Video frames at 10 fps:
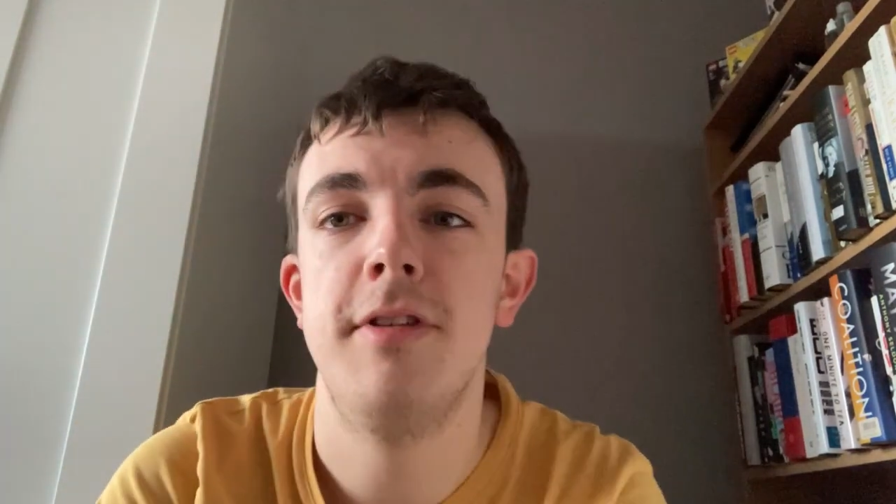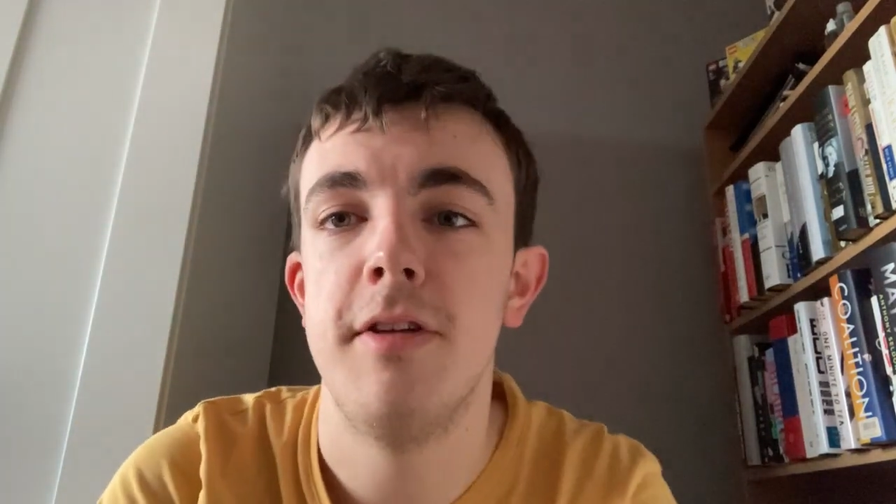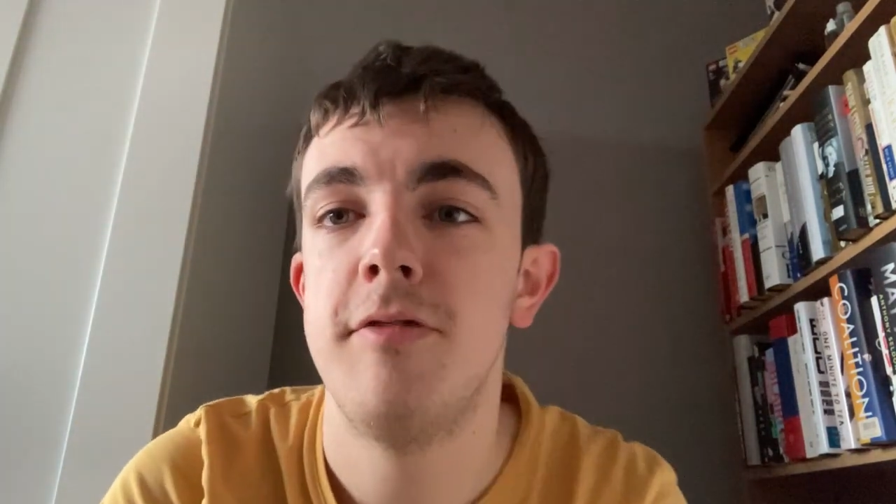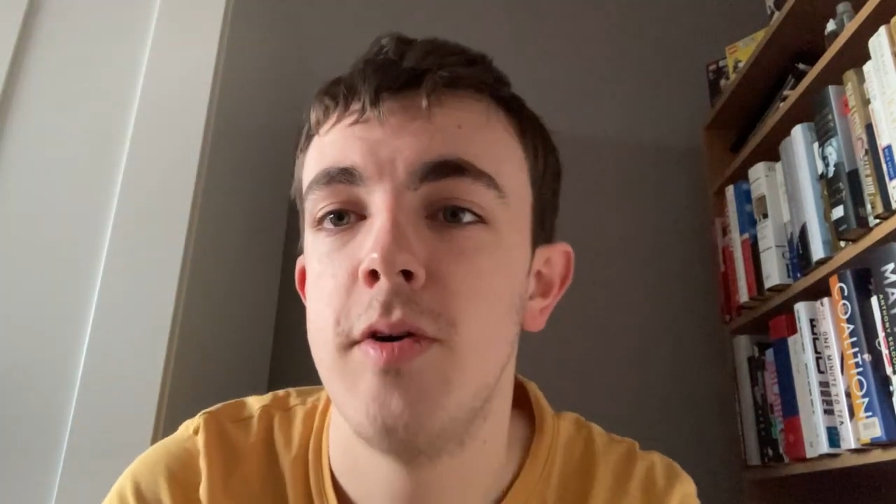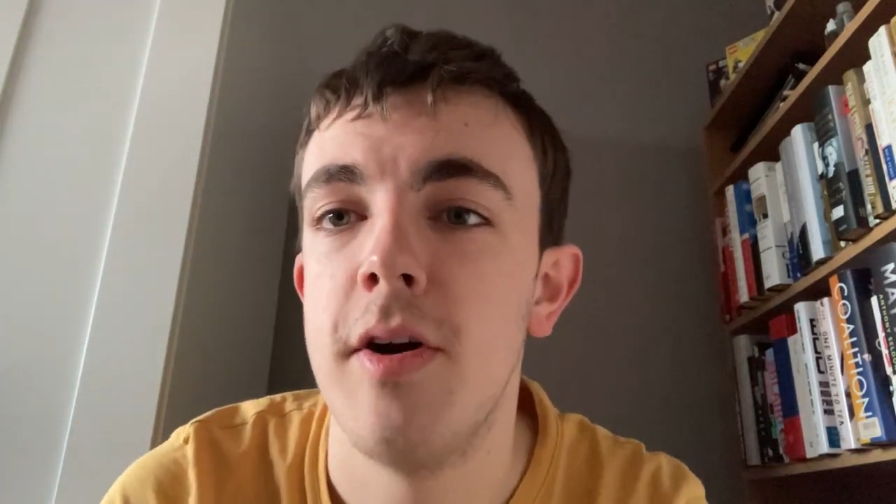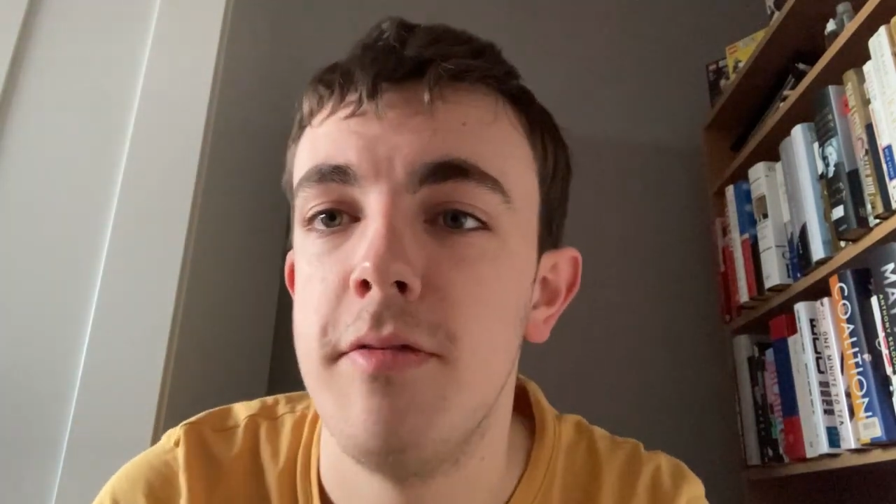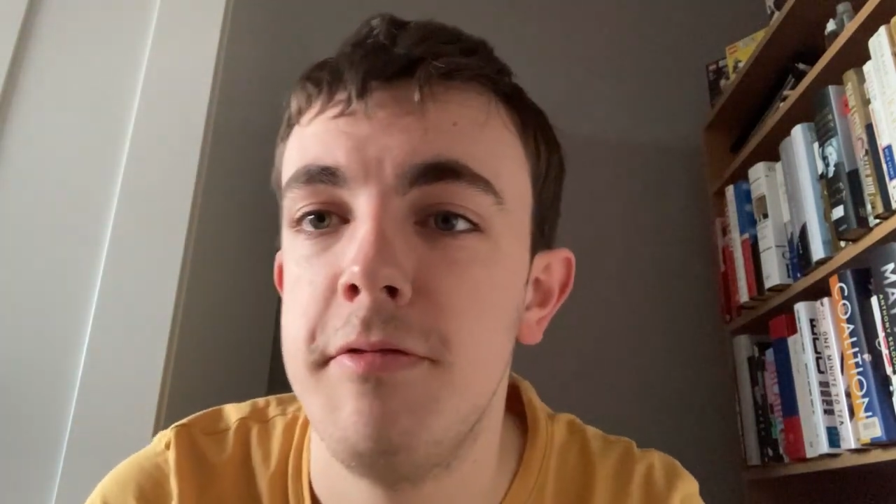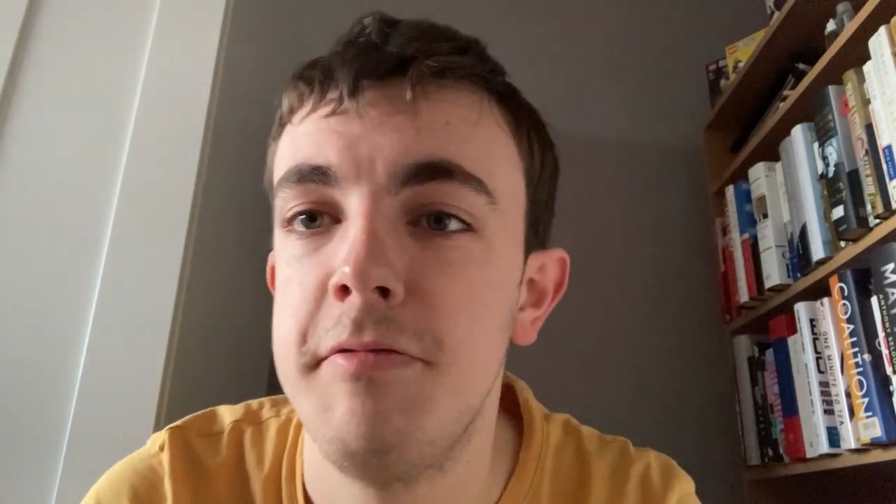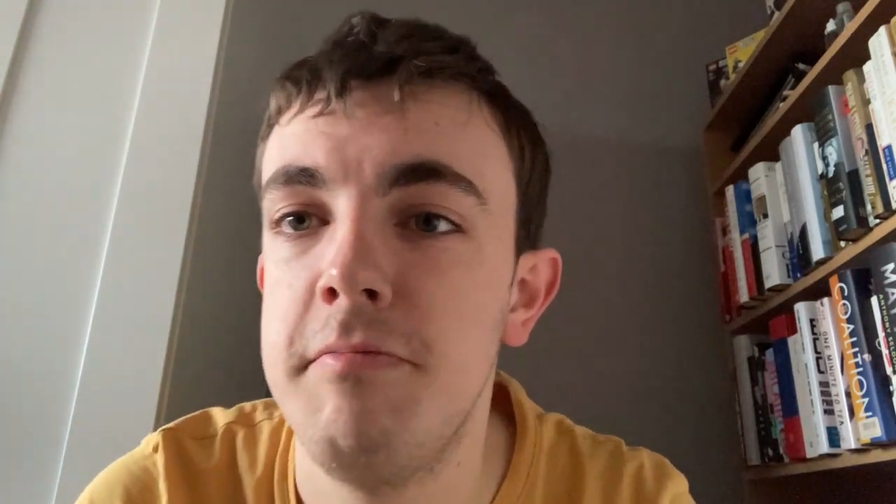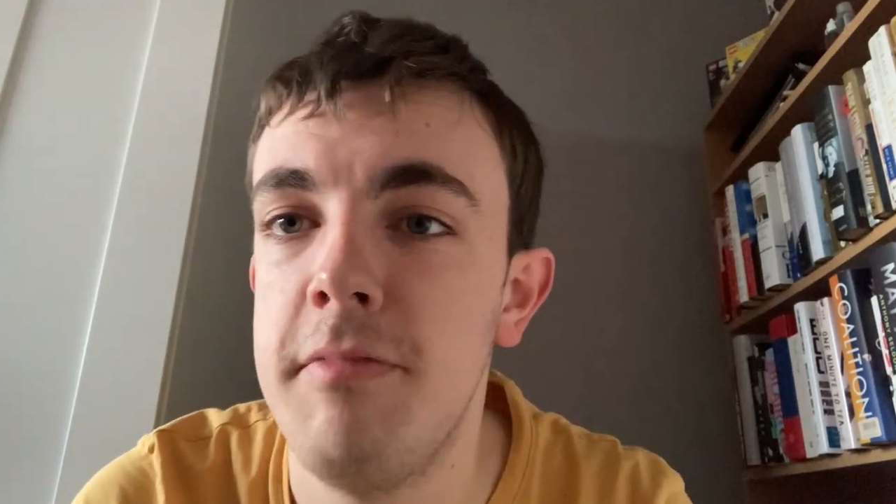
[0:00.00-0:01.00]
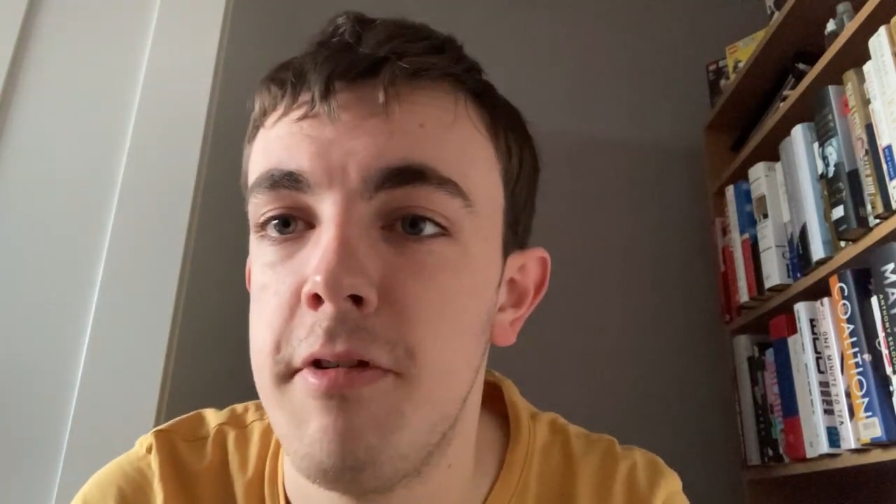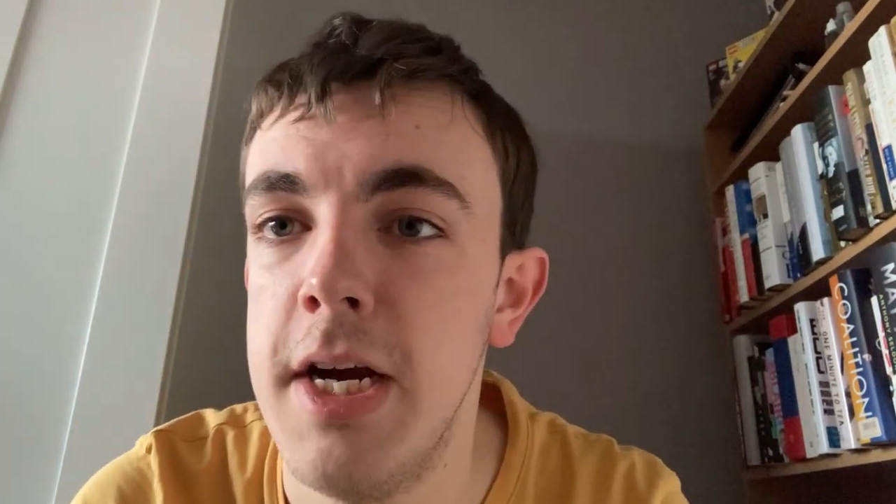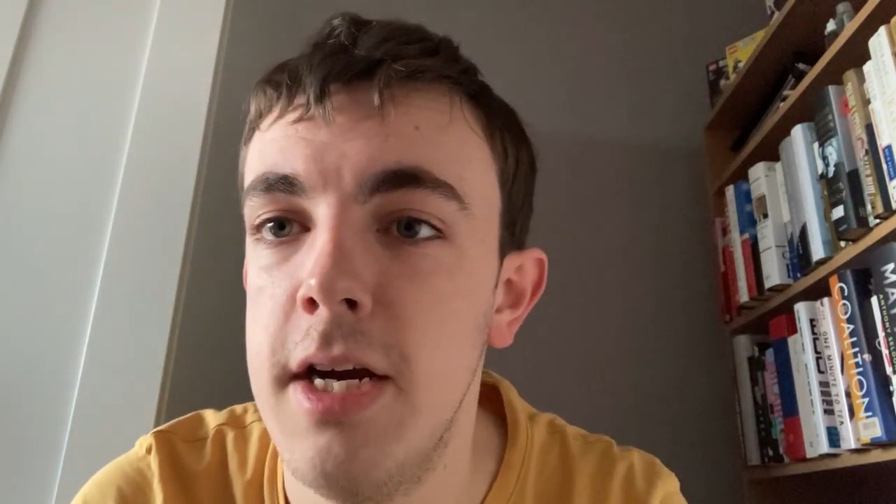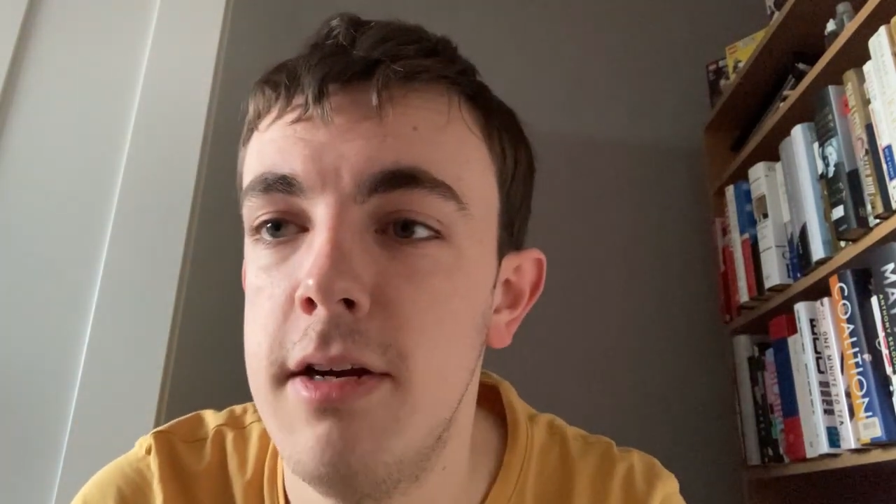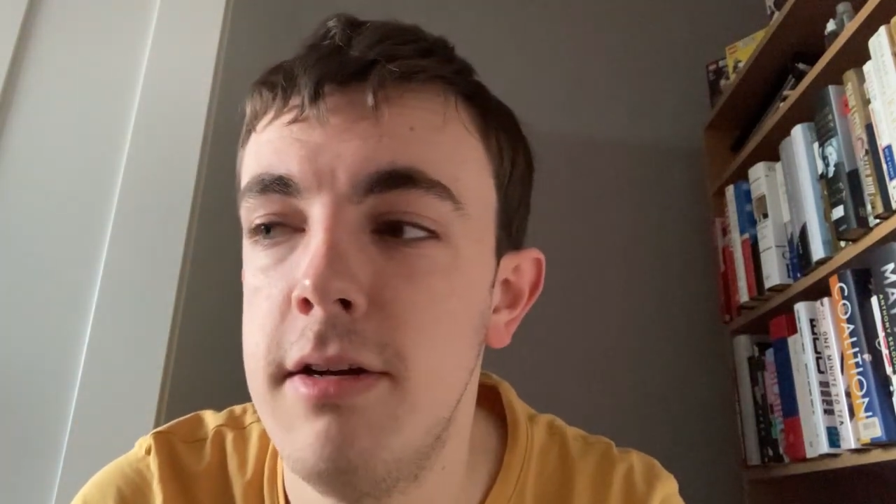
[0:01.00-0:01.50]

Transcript: instead of two out of three.